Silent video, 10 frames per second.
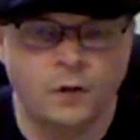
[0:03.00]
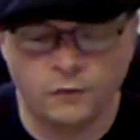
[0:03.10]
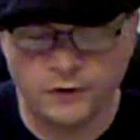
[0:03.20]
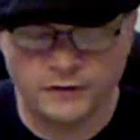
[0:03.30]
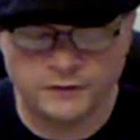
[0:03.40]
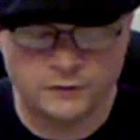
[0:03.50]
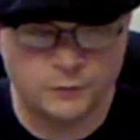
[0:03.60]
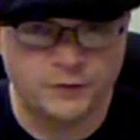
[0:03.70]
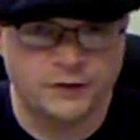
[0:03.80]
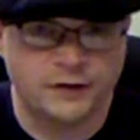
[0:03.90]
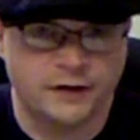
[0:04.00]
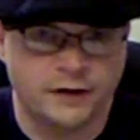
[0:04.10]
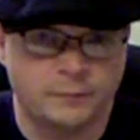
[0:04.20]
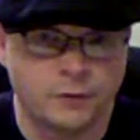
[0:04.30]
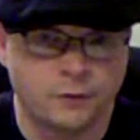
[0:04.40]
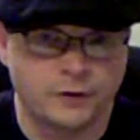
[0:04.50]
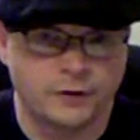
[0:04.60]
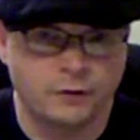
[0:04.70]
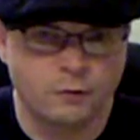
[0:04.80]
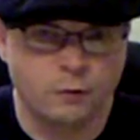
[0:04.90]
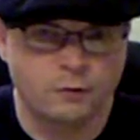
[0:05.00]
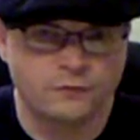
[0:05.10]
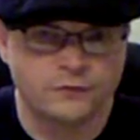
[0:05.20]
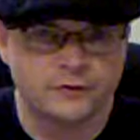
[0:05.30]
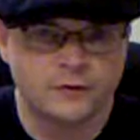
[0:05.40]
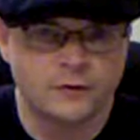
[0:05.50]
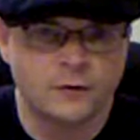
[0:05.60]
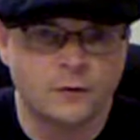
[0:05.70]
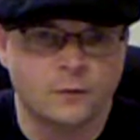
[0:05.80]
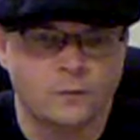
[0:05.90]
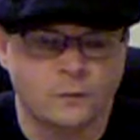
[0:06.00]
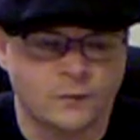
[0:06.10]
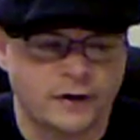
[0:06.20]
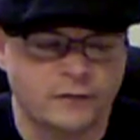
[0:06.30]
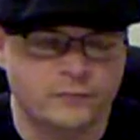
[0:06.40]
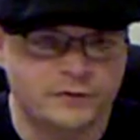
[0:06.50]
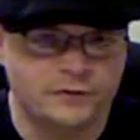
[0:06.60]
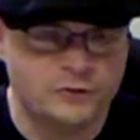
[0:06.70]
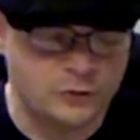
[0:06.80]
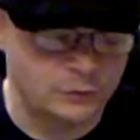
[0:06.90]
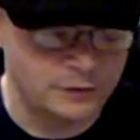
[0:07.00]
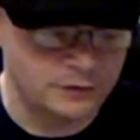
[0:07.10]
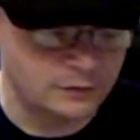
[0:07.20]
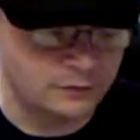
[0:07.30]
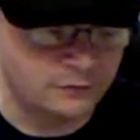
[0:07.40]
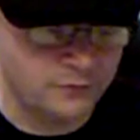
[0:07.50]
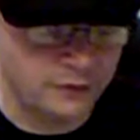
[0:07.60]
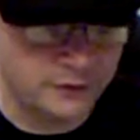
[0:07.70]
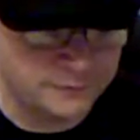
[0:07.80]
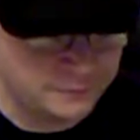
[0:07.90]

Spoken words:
Alright, this week I'm going to go over what I've been doing so far.